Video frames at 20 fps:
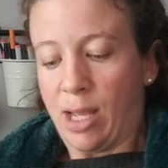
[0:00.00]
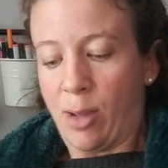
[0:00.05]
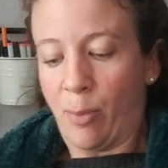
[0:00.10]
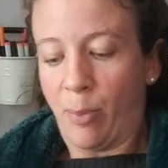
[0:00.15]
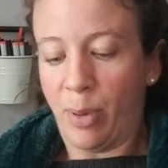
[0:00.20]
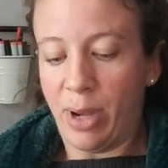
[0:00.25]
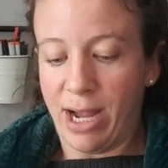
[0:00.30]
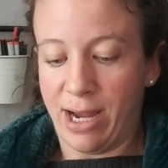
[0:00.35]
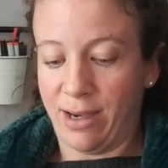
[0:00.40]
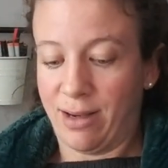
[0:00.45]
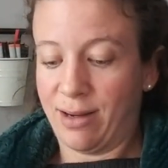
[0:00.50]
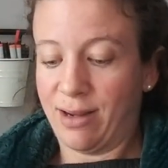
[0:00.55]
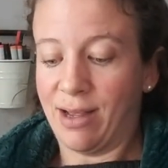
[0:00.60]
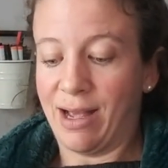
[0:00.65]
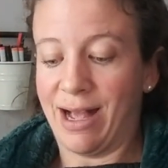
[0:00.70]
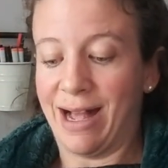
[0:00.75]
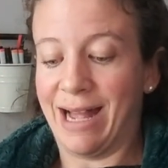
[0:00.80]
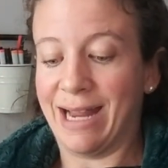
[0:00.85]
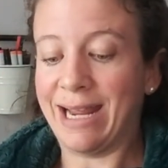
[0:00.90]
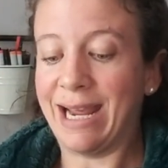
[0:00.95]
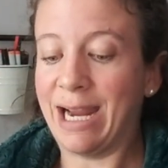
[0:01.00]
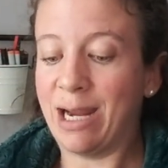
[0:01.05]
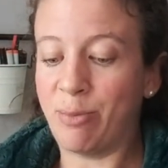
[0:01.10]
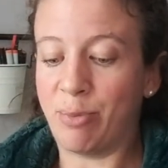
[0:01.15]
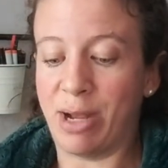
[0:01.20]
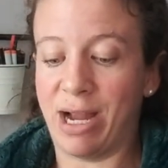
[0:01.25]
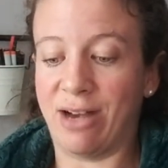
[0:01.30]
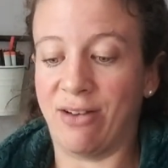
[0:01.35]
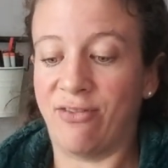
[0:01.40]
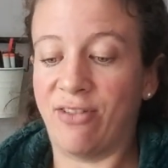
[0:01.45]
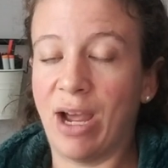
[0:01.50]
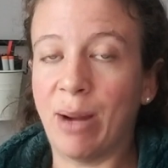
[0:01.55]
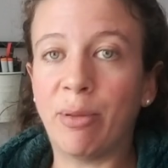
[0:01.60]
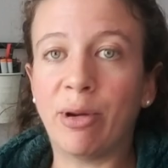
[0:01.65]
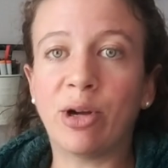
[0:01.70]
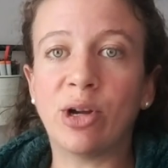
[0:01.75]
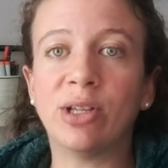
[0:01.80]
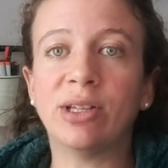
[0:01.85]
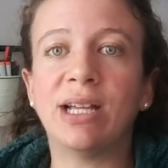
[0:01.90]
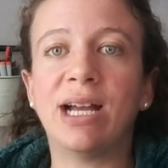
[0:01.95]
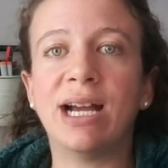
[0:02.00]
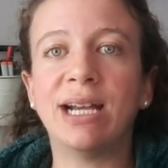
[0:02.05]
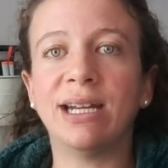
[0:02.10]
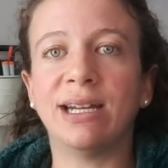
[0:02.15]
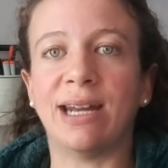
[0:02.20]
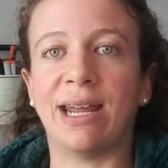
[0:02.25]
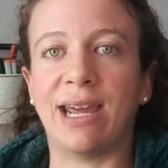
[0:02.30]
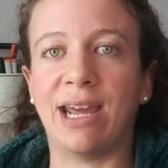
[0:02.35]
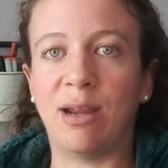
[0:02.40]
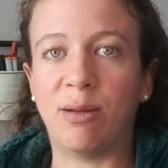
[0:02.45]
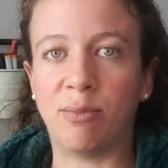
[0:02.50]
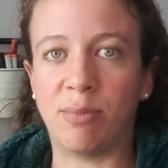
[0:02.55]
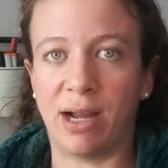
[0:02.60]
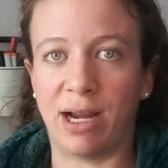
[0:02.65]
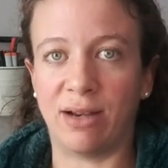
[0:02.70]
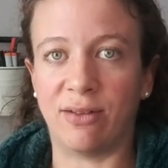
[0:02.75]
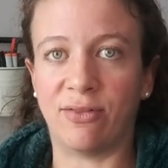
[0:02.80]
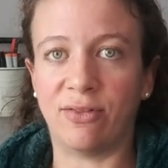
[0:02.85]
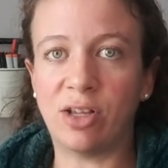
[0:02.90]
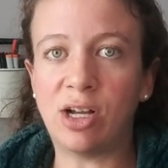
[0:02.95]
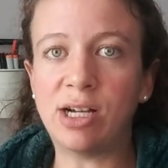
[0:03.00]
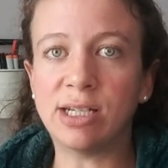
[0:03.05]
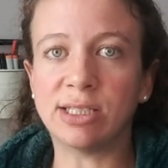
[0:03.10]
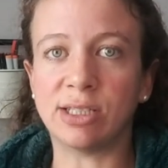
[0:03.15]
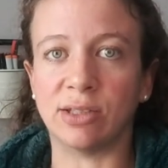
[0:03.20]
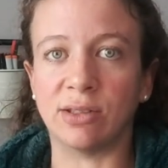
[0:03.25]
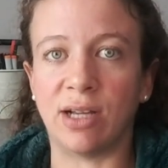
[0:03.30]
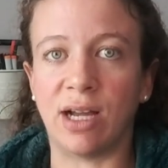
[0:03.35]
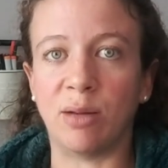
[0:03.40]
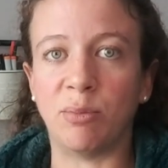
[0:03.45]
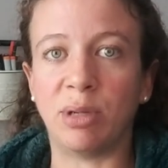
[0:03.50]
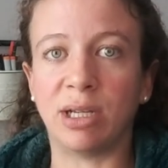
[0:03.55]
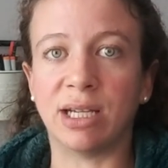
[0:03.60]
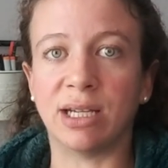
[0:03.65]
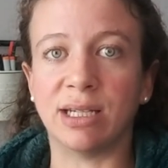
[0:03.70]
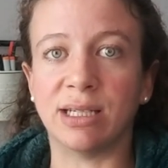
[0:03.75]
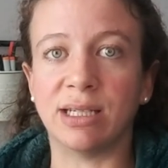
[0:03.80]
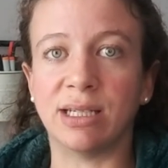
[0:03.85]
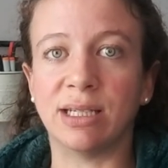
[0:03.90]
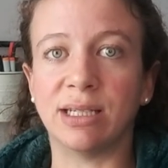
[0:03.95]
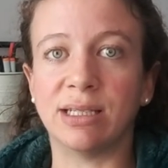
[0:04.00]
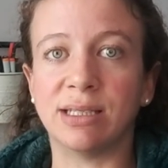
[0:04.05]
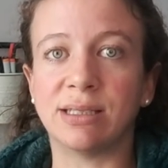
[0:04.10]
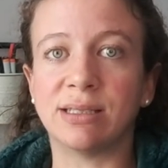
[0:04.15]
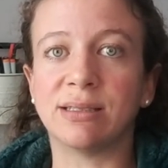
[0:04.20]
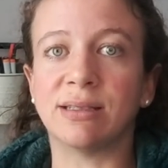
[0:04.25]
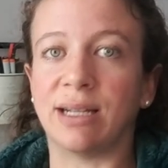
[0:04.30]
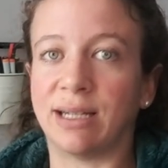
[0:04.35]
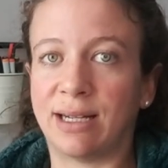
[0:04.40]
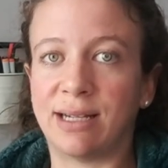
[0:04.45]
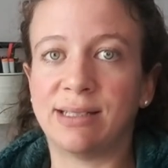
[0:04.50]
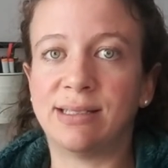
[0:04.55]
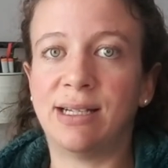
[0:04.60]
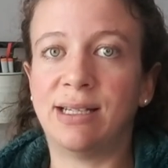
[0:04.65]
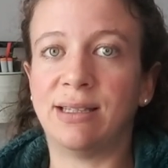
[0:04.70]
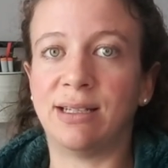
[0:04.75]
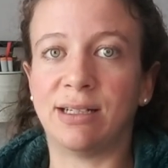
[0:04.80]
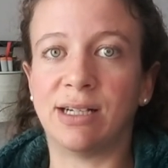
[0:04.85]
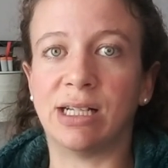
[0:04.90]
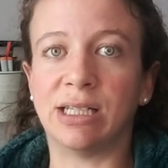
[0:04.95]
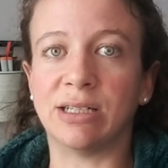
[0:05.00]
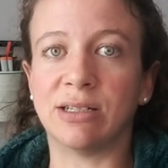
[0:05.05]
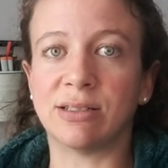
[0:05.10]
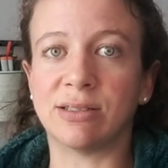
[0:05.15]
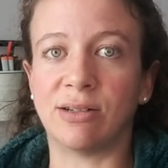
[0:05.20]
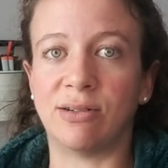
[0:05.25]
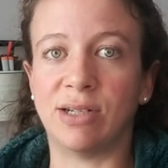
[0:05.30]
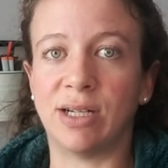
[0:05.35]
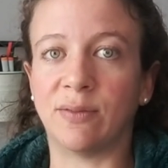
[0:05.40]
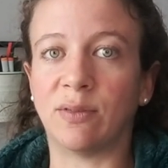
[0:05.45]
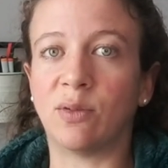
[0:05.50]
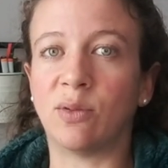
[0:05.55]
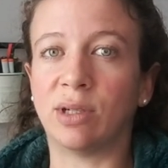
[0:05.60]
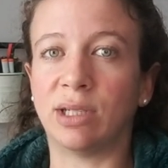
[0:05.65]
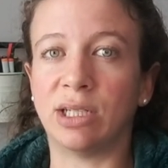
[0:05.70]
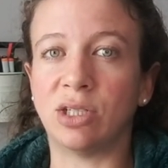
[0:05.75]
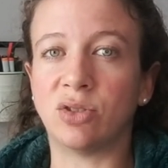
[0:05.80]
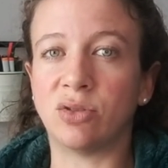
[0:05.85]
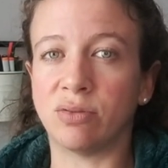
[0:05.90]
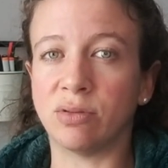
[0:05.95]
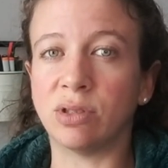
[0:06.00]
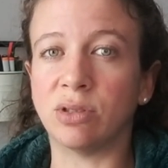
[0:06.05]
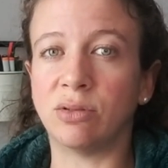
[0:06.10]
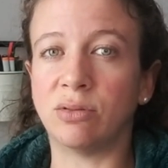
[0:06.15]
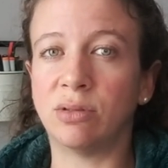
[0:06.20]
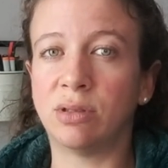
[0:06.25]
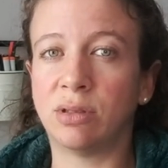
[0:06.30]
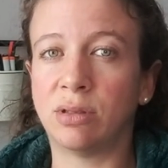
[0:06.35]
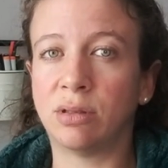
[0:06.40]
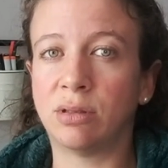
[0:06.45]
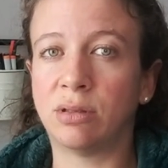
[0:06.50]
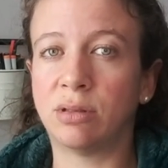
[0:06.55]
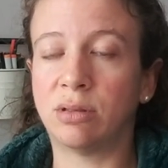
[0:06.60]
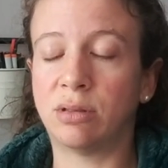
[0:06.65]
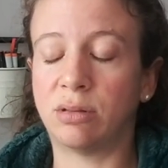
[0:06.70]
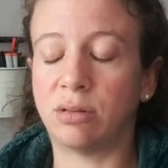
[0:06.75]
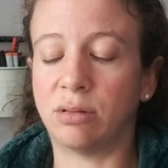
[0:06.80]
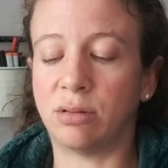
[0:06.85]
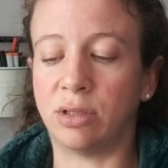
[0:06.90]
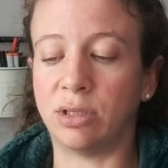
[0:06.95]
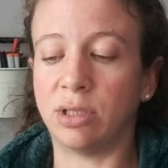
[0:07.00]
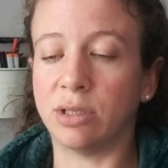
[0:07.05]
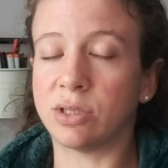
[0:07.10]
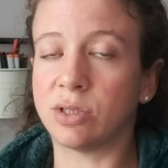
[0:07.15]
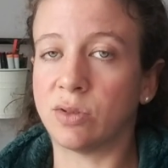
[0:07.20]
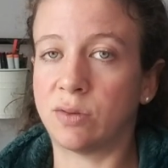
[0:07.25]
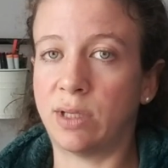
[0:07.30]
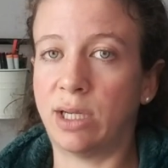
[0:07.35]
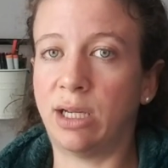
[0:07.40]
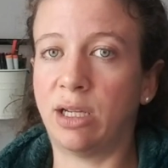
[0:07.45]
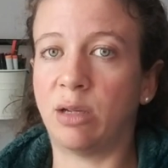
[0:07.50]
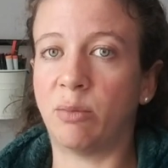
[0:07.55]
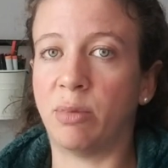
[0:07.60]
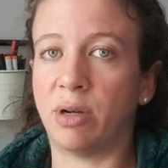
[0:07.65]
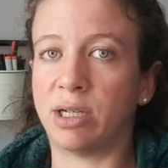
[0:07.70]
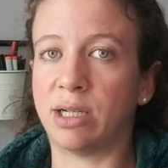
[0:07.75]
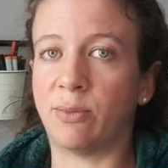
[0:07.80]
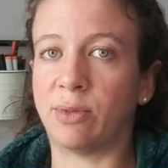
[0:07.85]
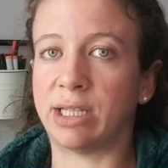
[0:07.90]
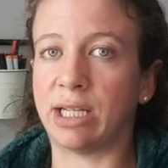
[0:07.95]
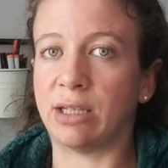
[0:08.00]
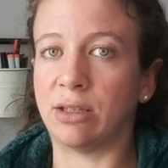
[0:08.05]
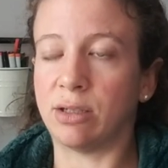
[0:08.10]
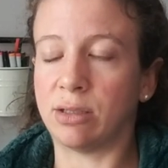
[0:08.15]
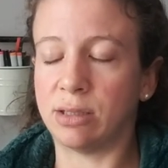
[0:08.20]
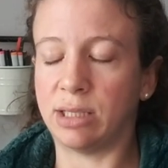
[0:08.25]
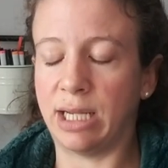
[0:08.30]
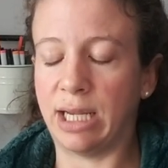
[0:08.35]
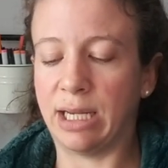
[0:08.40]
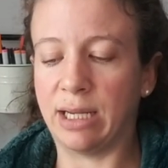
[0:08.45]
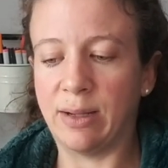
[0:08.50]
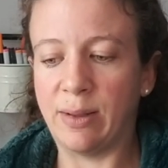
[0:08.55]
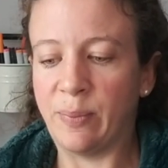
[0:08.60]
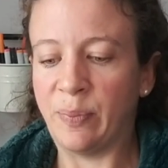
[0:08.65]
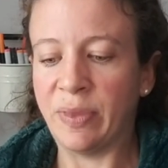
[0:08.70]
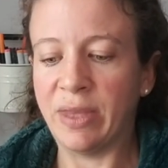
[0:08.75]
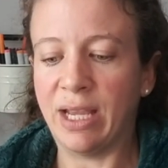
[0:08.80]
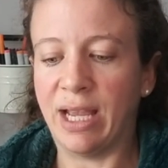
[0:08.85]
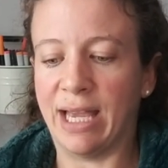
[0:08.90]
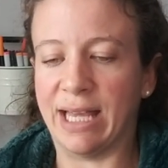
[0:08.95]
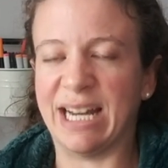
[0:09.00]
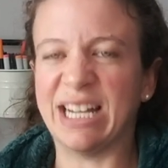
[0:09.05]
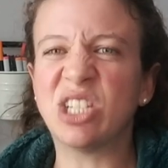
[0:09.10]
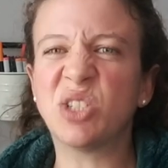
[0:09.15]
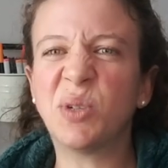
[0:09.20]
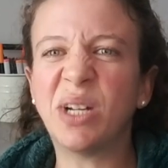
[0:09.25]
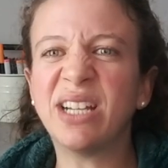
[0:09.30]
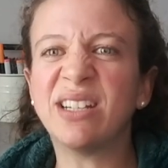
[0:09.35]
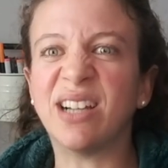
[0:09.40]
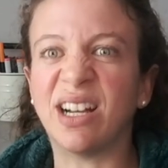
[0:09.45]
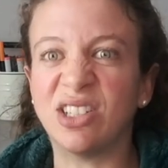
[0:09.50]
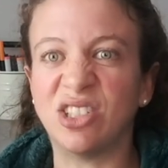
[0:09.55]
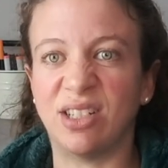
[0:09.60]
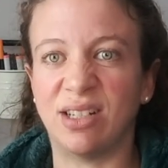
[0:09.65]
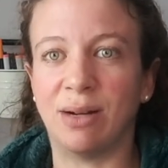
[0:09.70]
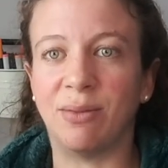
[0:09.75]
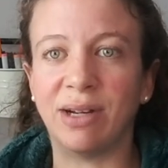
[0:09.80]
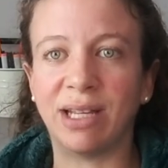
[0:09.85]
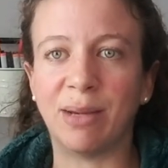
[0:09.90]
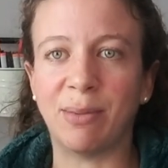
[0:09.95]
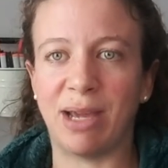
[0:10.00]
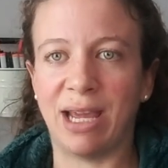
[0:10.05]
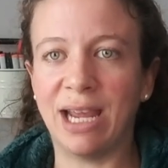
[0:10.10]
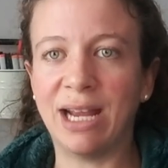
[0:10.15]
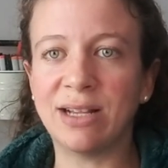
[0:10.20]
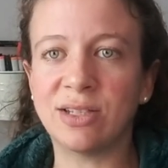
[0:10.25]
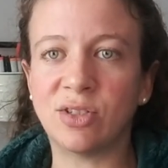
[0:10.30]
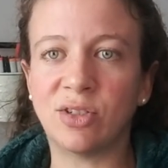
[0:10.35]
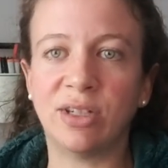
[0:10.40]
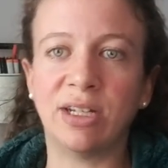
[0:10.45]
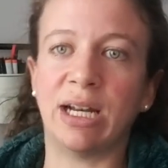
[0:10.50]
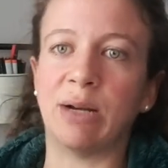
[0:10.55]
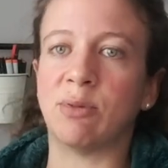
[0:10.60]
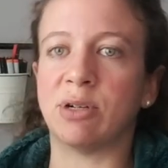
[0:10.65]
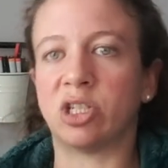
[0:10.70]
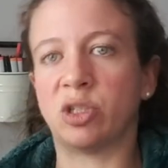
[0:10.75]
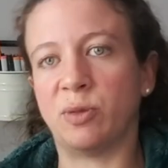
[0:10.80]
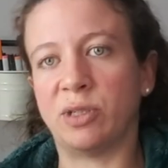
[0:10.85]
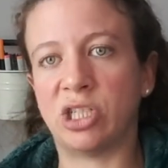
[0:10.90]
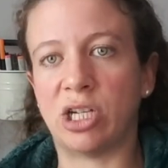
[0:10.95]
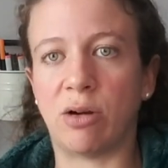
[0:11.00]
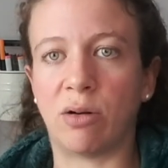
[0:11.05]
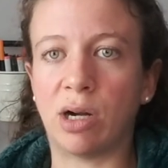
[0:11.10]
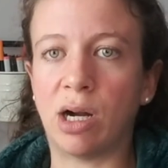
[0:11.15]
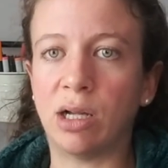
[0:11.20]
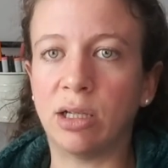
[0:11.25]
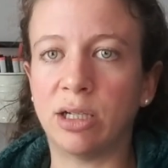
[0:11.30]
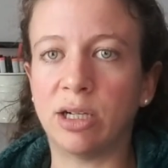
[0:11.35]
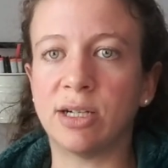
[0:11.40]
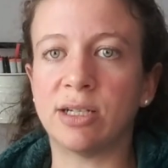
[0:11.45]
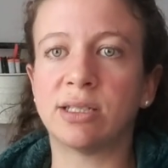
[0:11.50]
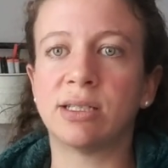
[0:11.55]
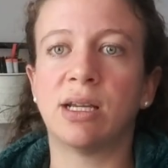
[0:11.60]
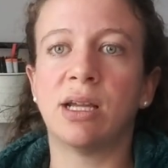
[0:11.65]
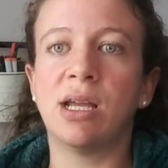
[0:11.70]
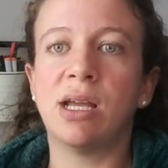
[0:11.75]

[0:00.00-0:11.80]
But I hate buying fabric online and I hate buying floss online because, like I said, the colors are never really true on your screen compared to what they look like. And I just want to touch it. I want to get my hands on it. I want to switch out colors.